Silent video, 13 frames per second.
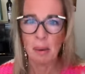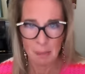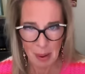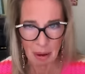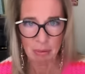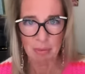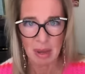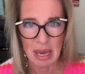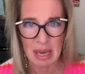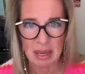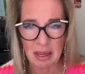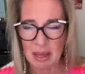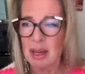about
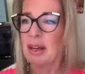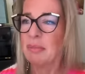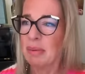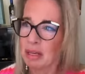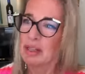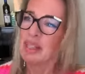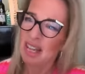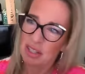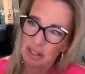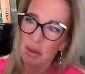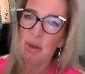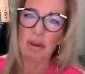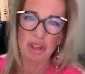me, because
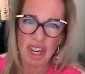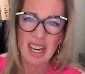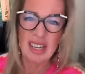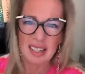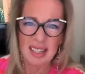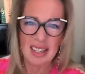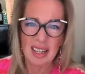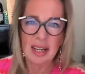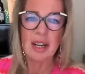that's your shit.